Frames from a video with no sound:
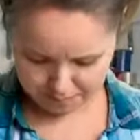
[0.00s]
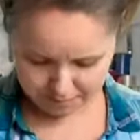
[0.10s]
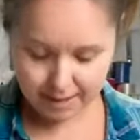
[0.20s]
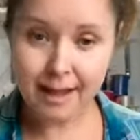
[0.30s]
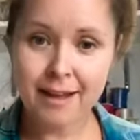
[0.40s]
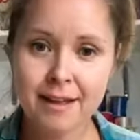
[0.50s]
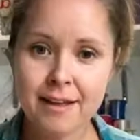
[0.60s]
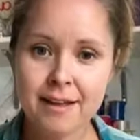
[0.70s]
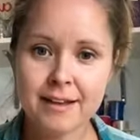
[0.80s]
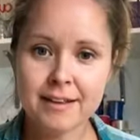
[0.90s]
Yeah.
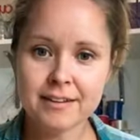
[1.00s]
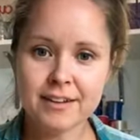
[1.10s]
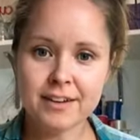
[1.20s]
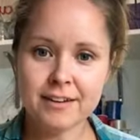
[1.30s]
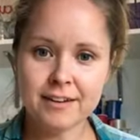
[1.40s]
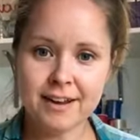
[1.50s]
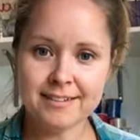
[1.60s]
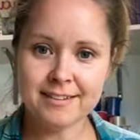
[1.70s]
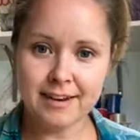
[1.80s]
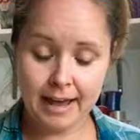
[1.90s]
Nice,
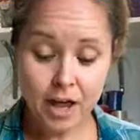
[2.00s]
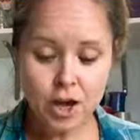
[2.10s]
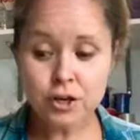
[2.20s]
isn't it?